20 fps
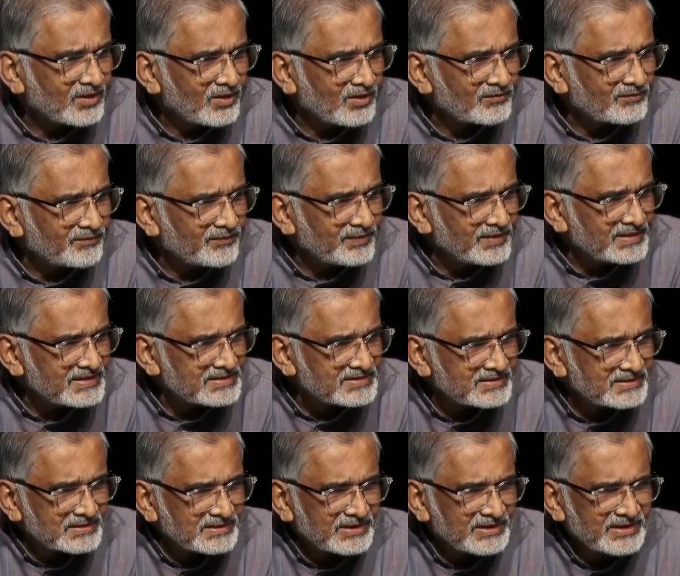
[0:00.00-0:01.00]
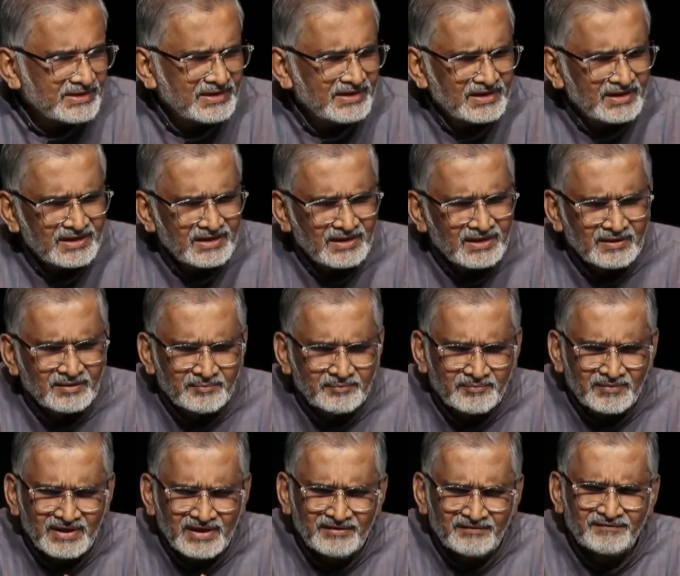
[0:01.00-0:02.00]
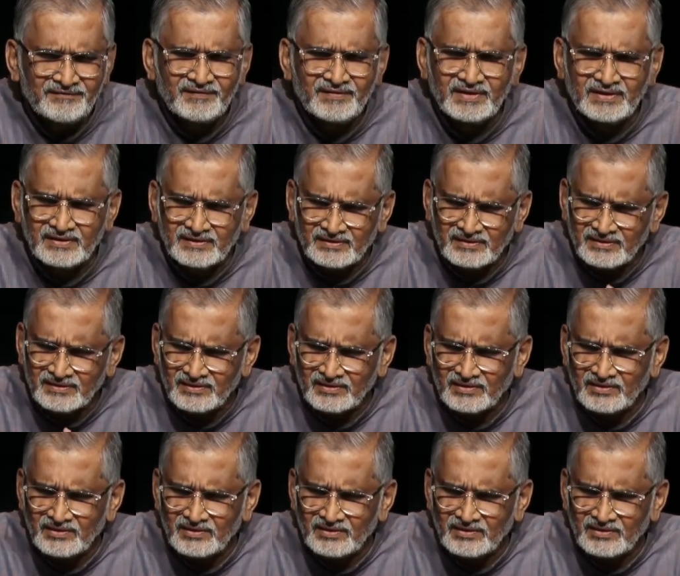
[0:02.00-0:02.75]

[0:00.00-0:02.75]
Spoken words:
of his inner effort